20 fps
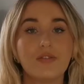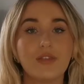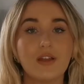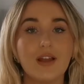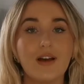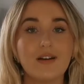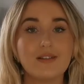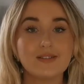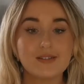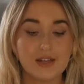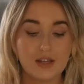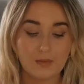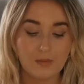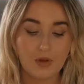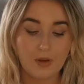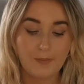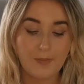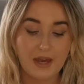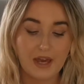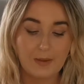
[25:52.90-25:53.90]
The last thing in
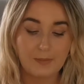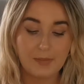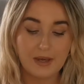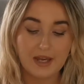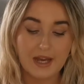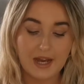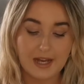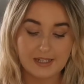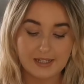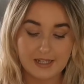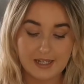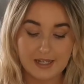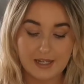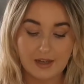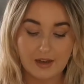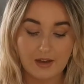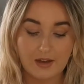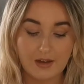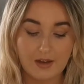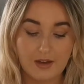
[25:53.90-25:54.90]
my baby
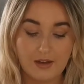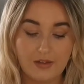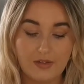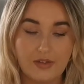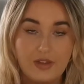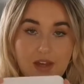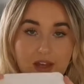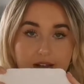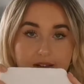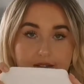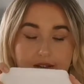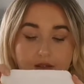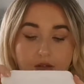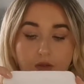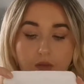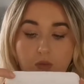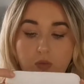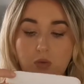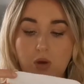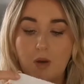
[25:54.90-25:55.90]
caddy are these
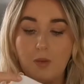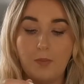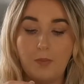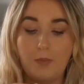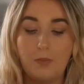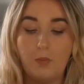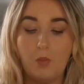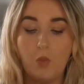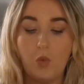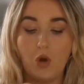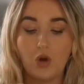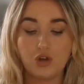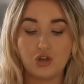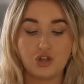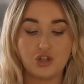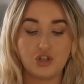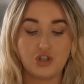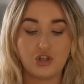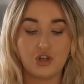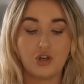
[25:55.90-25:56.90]
little
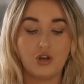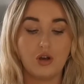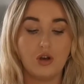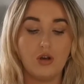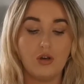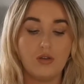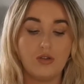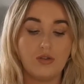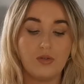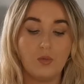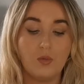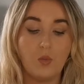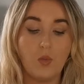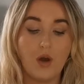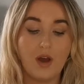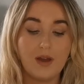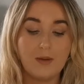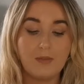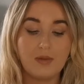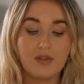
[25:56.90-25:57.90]
washcloth
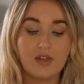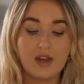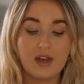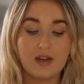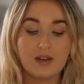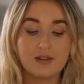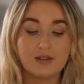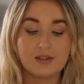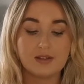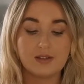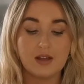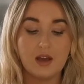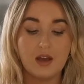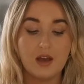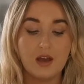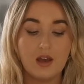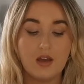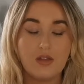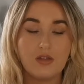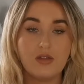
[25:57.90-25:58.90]
wipe things.
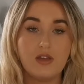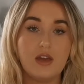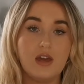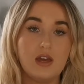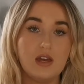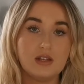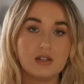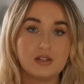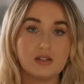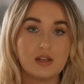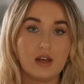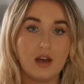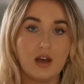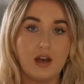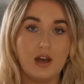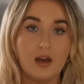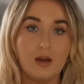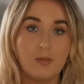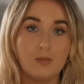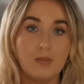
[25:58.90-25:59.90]
These,
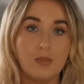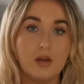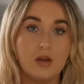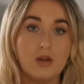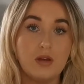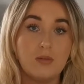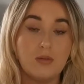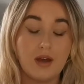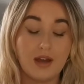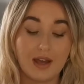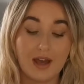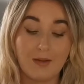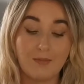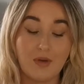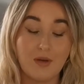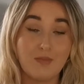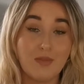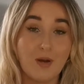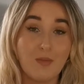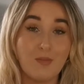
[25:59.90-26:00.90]

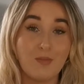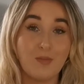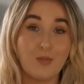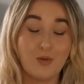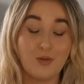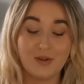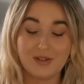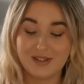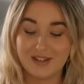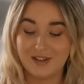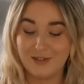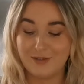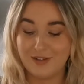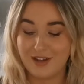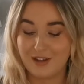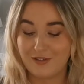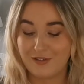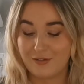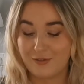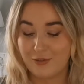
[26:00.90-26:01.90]
again, my mum bought as a little
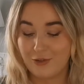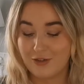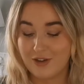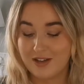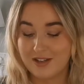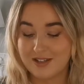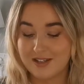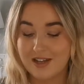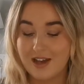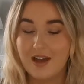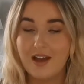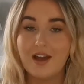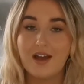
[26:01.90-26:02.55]
gift for us.